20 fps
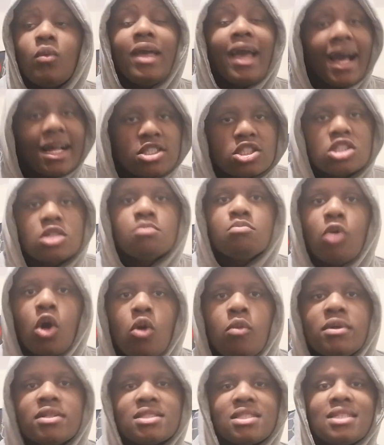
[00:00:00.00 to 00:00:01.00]
we had some
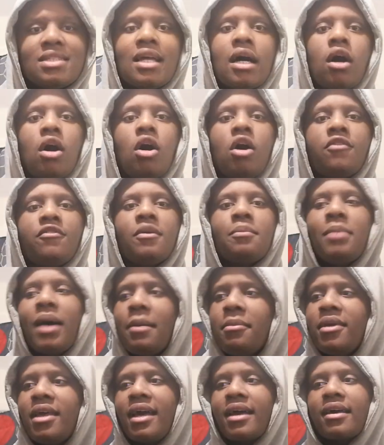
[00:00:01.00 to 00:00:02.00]
moments in that half.
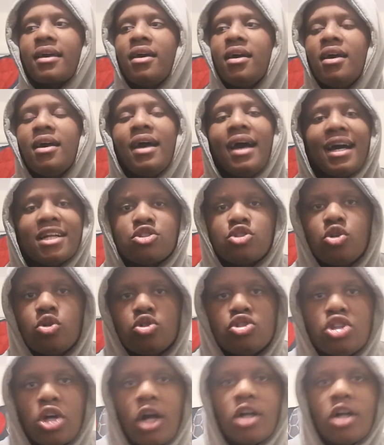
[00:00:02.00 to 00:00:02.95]
Aubameyang had two